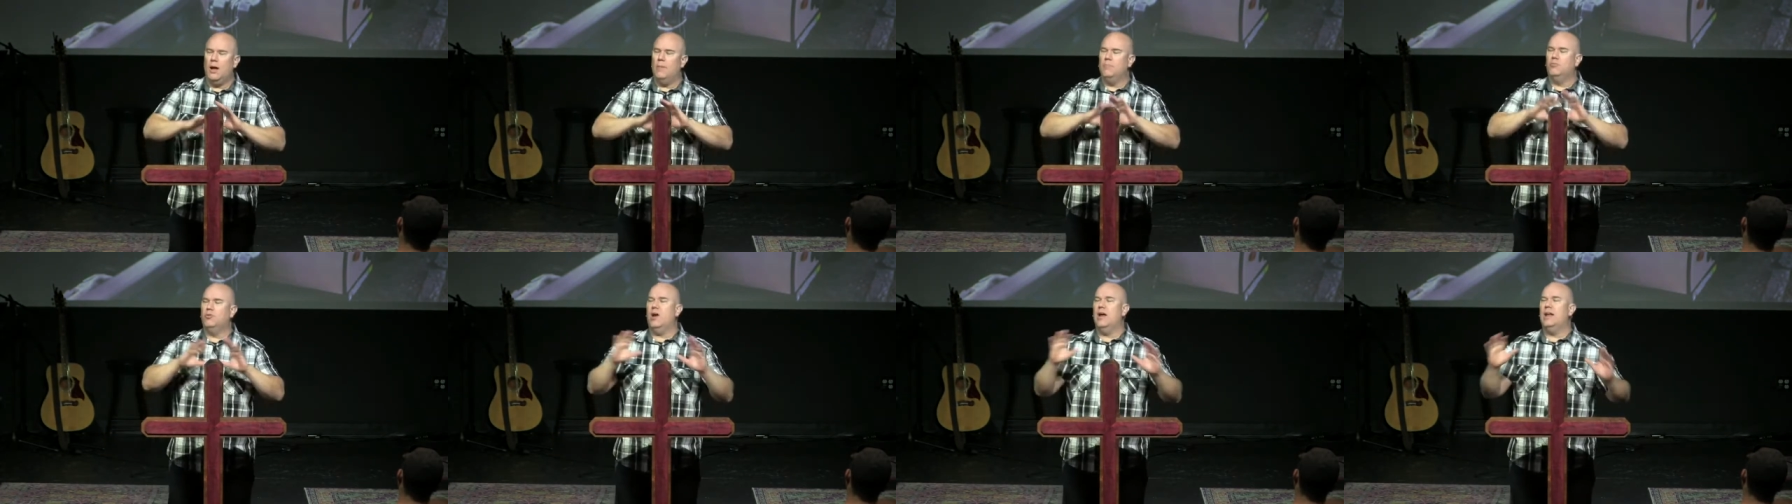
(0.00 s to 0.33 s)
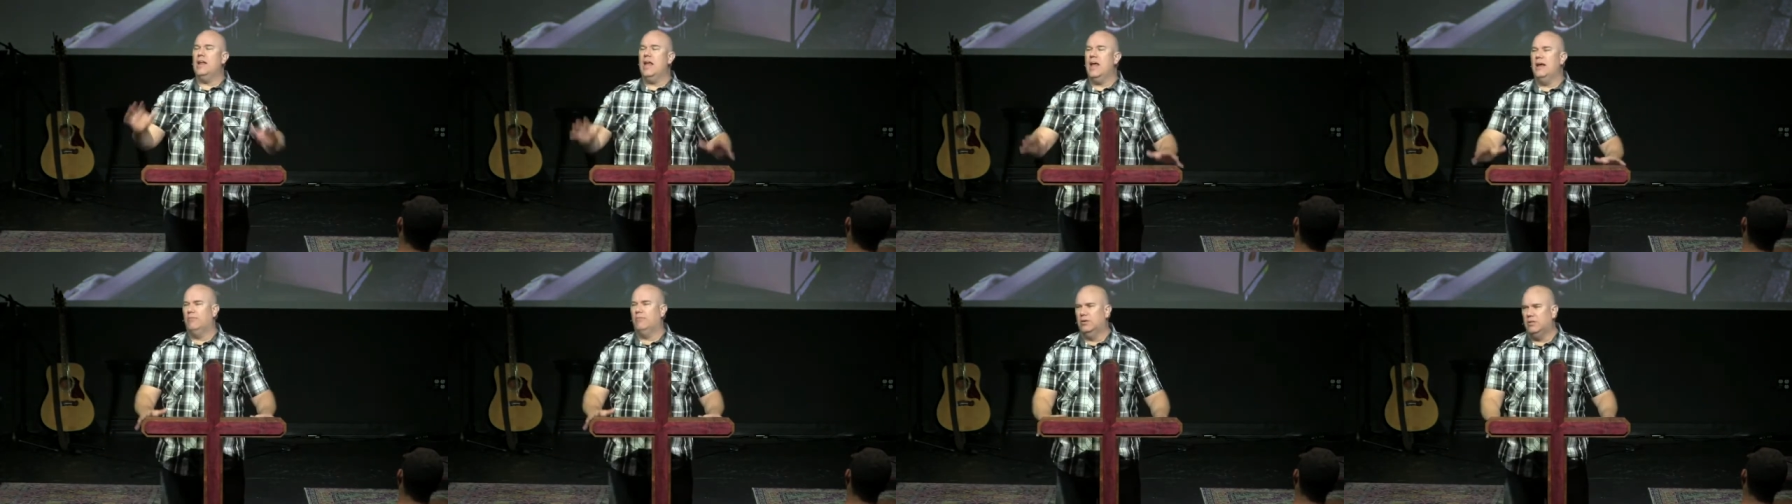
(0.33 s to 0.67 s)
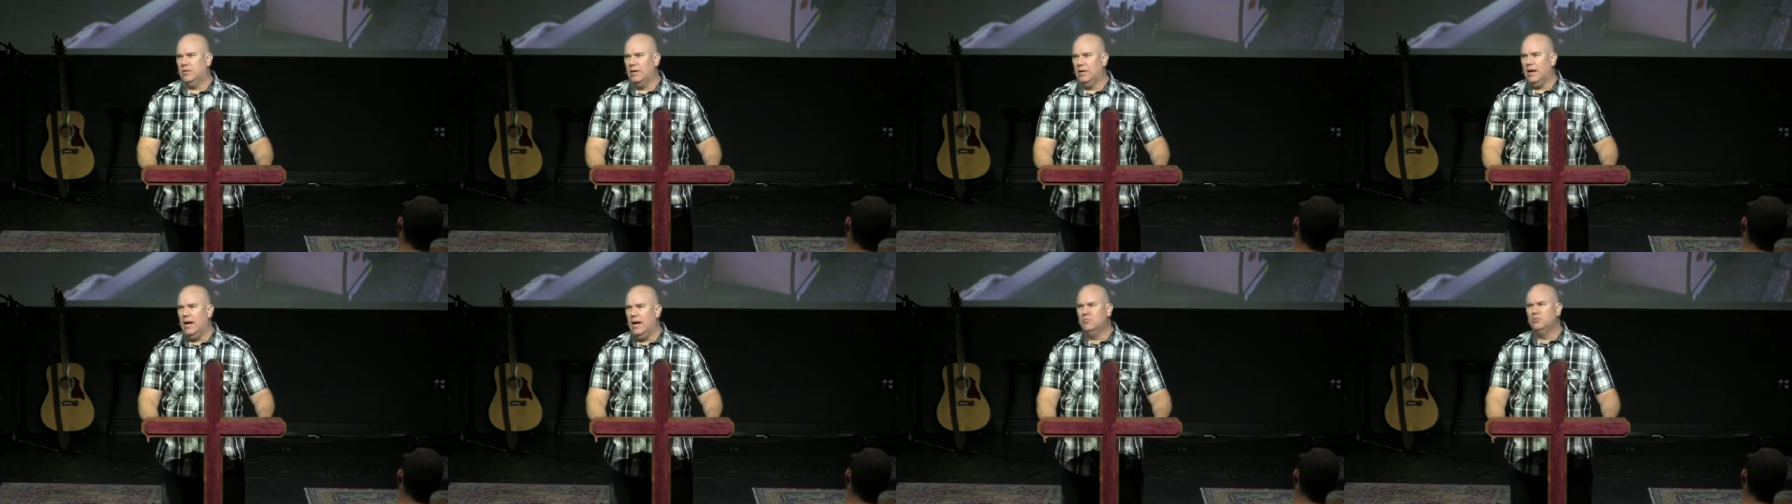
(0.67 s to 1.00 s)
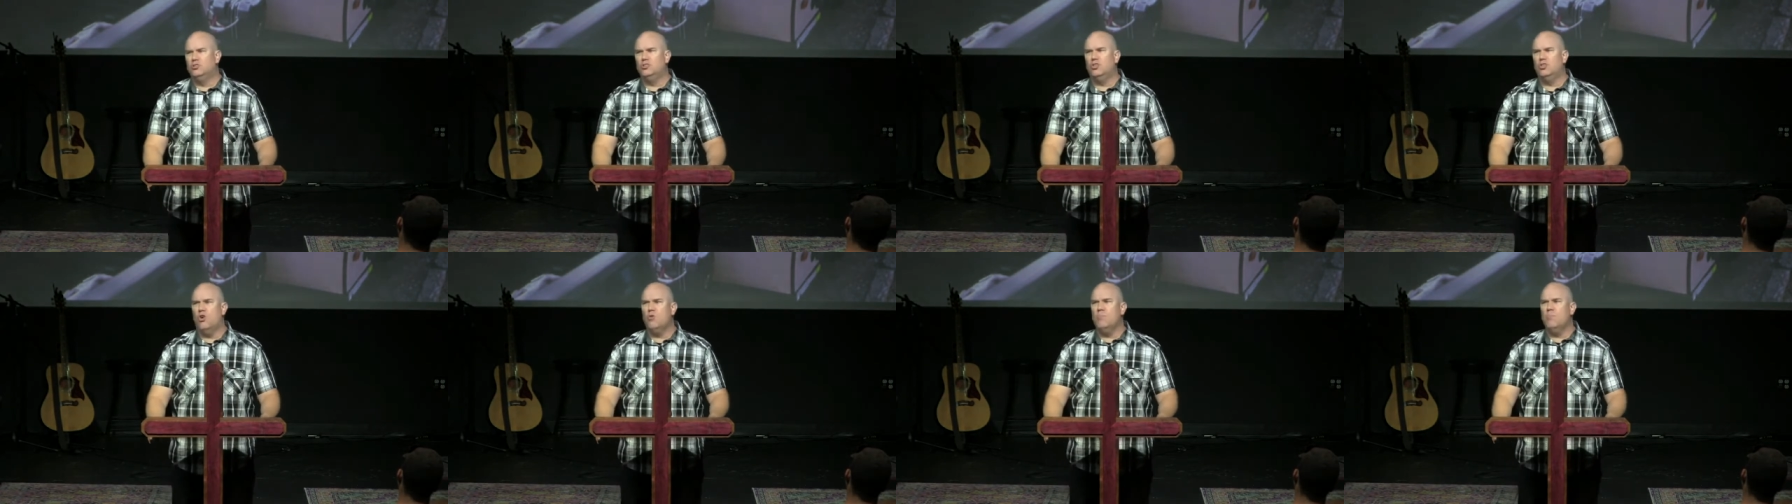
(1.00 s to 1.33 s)
I'm trying everything.
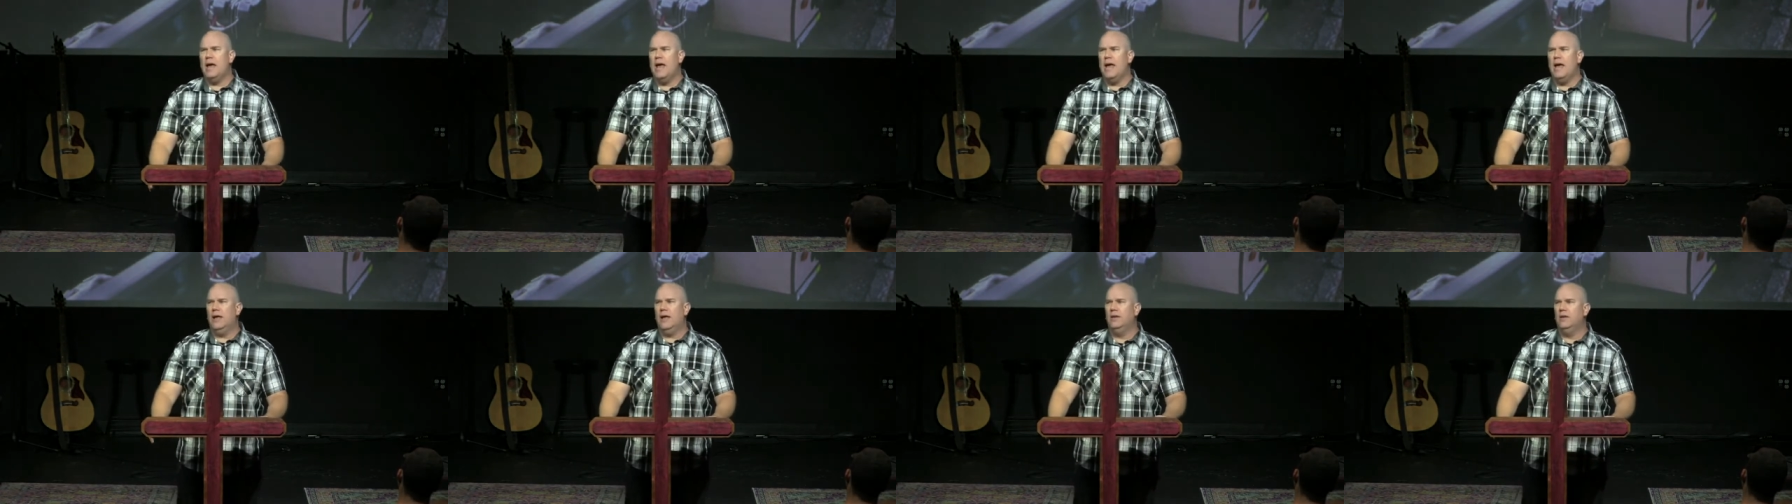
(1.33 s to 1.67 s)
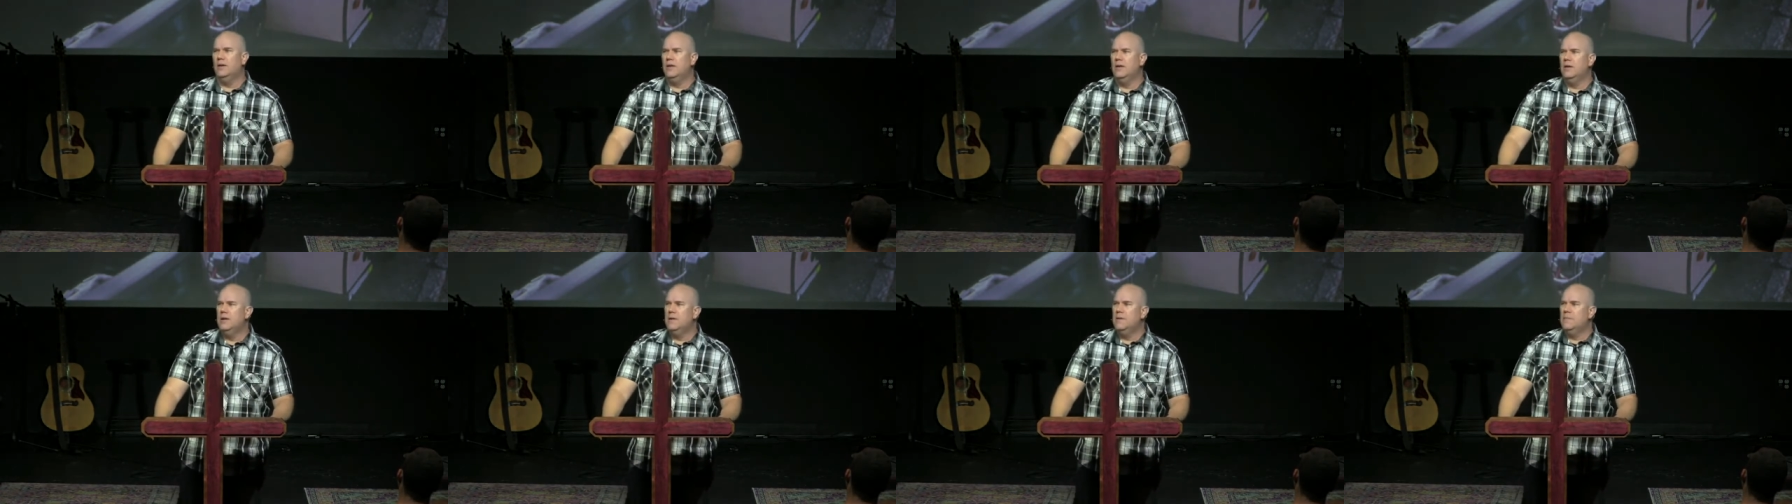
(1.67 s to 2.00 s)
I'm so mad.